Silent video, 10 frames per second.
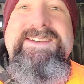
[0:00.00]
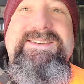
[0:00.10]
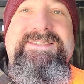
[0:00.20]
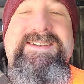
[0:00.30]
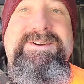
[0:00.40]

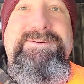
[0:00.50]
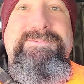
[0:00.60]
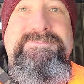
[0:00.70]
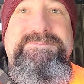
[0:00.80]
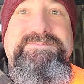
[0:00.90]

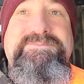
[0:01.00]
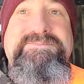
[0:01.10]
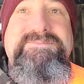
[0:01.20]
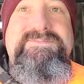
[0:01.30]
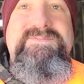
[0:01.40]
So
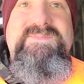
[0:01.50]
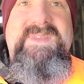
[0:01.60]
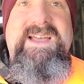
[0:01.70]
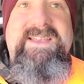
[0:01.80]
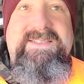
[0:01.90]

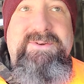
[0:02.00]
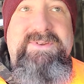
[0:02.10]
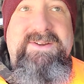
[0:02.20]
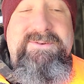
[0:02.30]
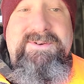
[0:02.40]
I think those
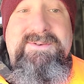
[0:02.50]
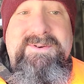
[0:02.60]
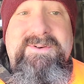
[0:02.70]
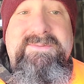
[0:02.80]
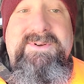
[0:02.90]
days are long
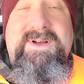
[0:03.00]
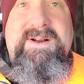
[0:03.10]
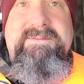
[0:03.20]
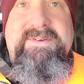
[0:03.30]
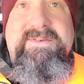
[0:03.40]
gone for a
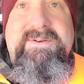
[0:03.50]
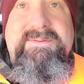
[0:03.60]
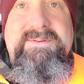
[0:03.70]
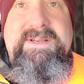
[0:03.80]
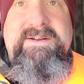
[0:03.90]
lot of us.
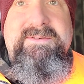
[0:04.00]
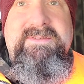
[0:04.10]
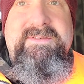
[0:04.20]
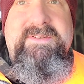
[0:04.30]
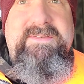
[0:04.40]
So,
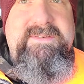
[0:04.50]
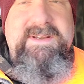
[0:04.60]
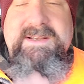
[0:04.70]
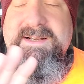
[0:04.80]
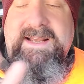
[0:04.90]
just
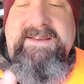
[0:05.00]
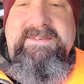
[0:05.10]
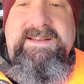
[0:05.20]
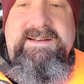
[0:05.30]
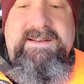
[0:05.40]
like I
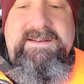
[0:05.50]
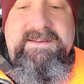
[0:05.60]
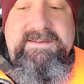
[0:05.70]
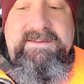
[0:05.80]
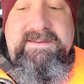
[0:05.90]
said,
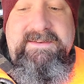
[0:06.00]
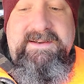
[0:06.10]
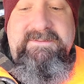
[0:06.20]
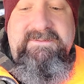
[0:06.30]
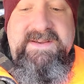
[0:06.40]
the
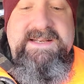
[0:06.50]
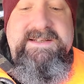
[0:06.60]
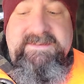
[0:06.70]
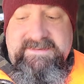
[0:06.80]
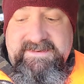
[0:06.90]

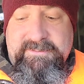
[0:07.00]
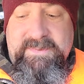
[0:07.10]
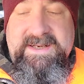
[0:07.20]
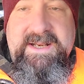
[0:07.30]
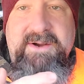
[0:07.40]
convenience that
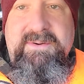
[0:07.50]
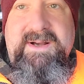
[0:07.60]
we know